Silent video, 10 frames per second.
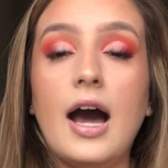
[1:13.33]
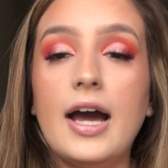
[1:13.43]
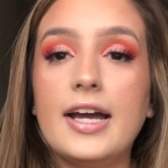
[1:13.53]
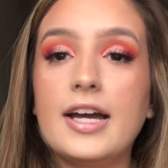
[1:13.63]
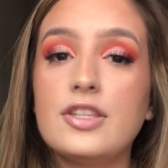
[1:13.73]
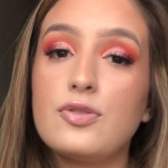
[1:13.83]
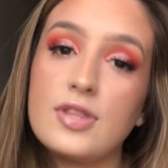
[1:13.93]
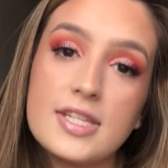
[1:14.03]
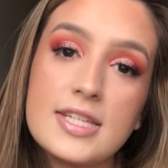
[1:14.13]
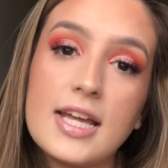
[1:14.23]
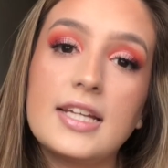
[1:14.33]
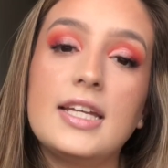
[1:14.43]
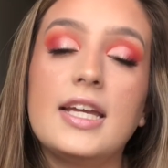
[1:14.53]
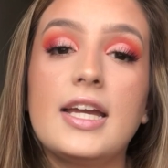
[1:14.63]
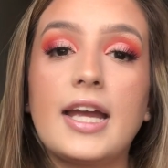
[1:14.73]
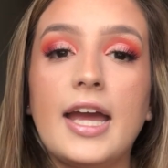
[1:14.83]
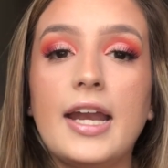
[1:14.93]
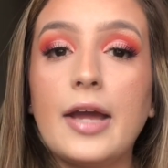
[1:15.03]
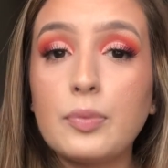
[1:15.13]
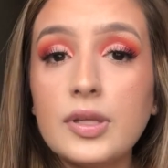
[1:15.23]
I do this technique,
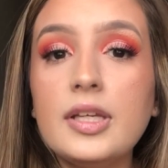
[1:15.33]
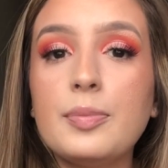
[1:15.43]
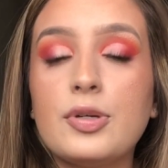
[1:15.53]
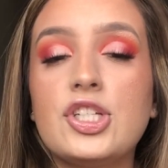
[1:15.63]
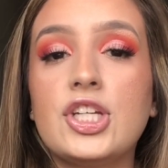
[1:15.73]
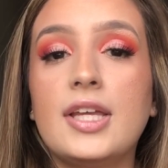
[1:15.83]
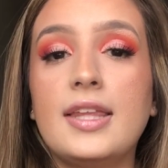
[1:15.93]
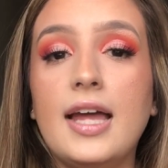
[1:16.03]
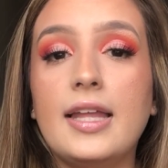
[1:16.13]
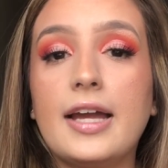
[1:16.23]
and I really appreciate that.